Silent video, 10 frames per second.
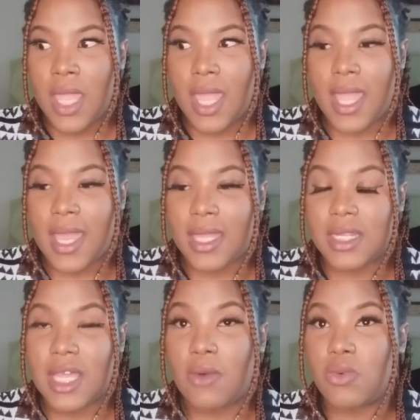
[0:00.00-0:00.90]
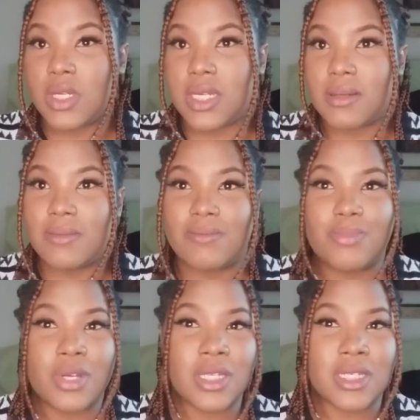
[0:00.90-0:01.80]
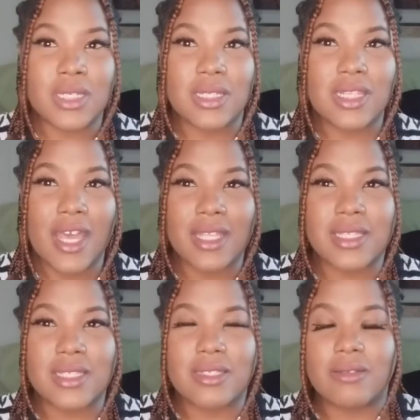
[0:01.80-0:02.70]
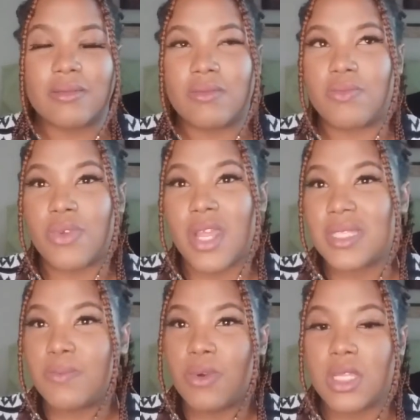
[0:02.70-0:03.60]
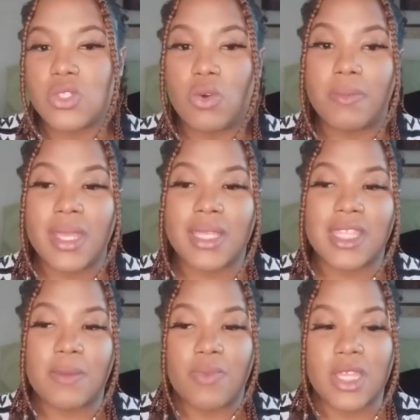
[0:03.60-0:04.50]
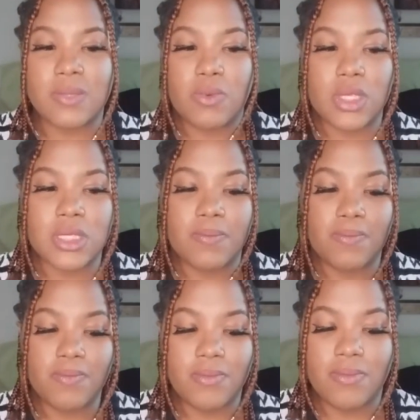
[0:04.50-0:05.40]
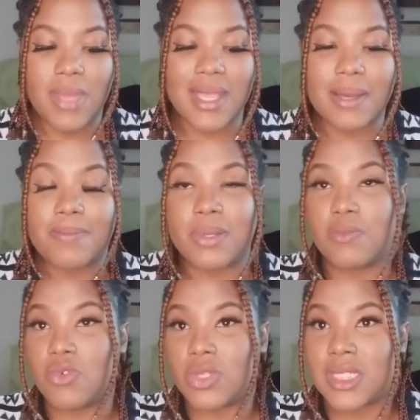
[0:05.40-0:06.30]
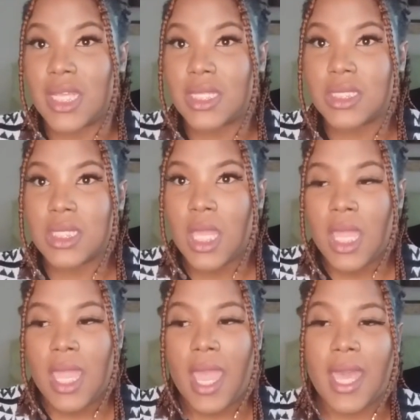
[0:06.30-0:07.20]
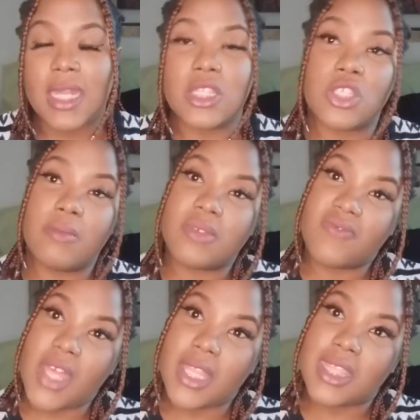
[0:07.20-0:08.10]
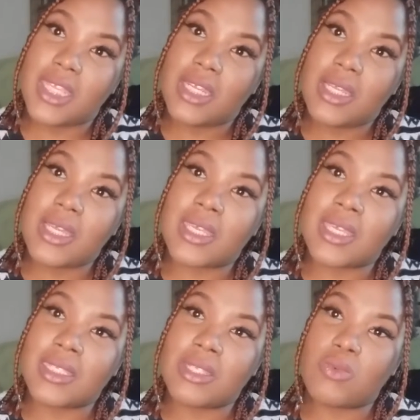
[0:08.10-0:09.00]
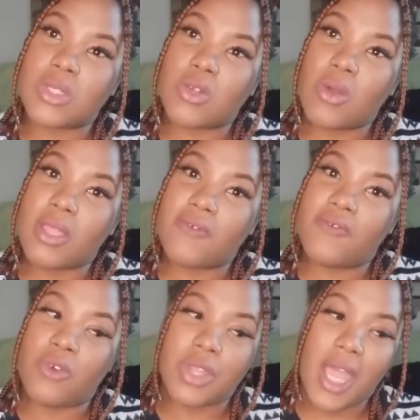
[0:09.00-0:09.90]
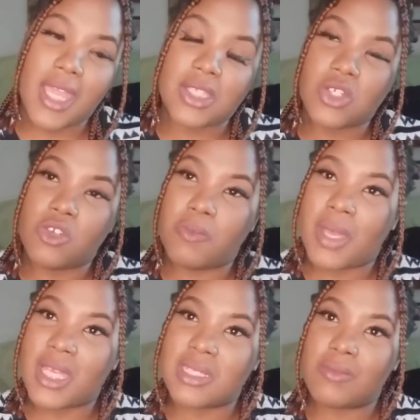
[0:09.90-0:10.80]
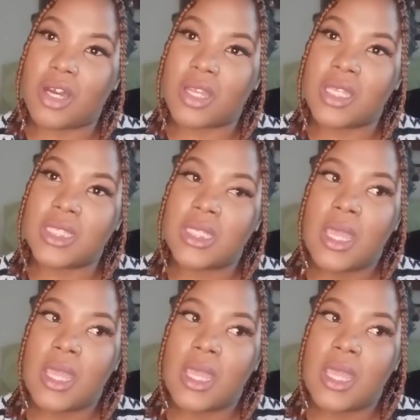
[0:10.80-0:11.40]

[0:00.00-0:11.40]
and that would put that price point or make that price point make a bit more sense. And in terms of that, then I guess it was going for the Ice Tropez market.